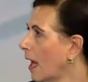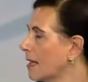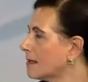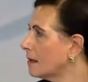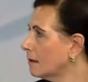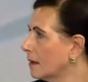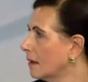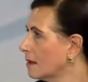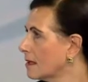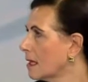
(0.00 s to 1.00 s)
as a
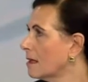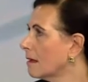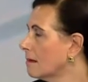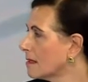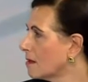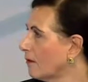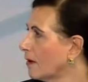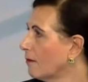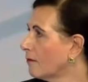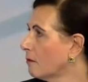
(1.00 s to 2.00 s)
senior
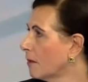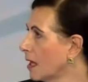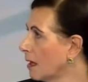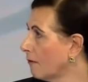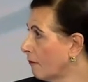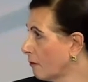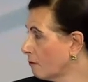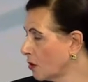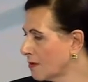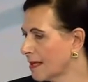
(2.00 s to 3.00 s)
Conservative from
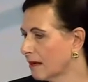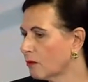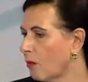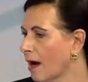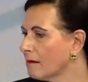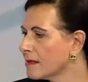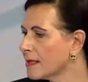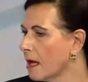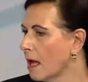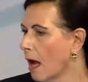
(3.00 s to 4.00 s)
New South Wales,
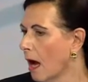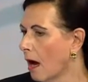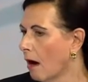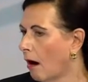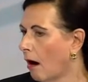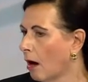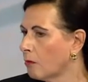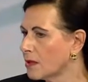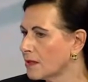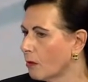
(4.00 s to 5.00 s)
I
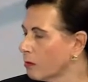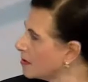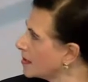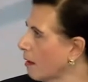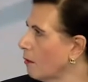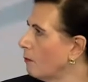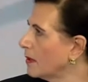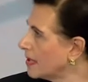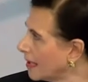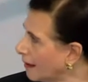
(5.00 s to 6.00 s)
was also
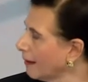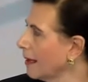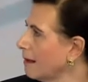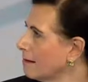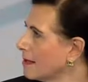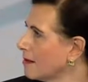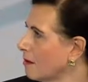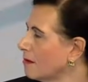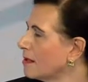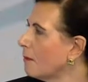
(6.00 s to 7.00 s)
particularly
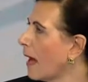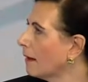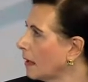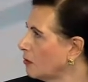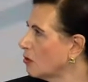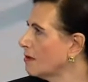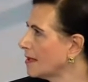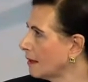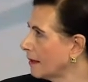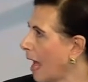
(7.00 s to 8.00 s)
concerned about issues
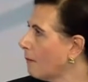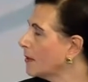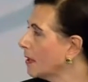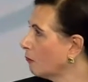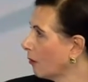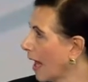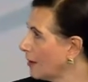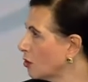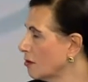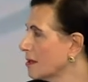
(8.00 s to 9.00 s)
that had happened in
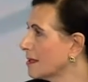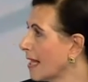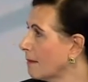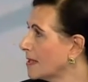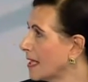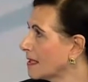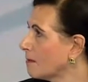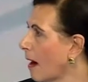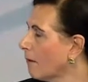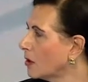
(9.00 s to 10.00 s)
relation to same-sex
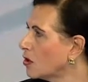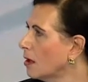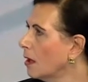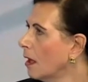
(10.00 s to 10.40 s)
marriage.